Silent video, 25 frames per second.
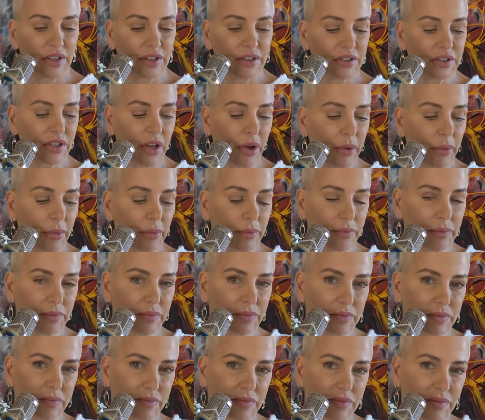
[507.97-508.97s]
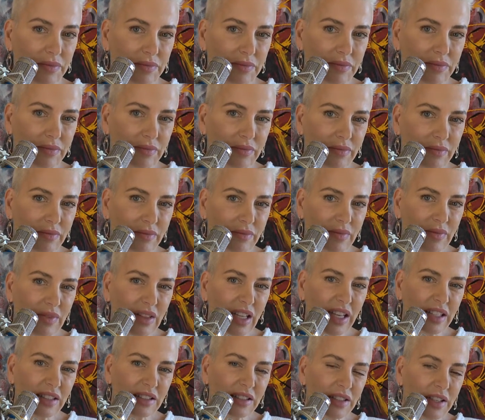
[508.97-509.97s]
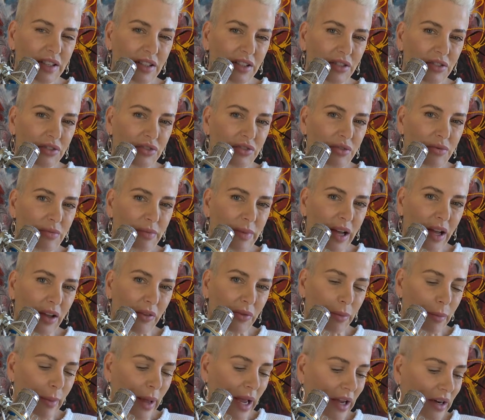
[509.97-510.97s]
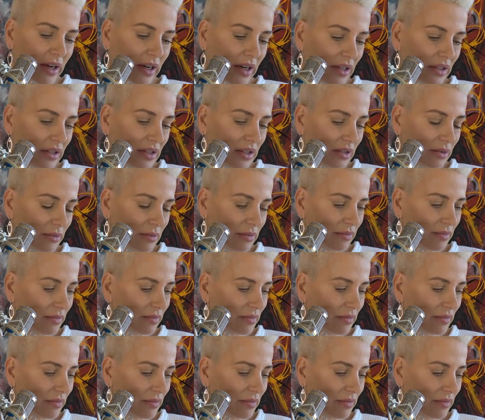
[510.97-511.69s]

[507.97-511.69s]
So, let's get into mathematics.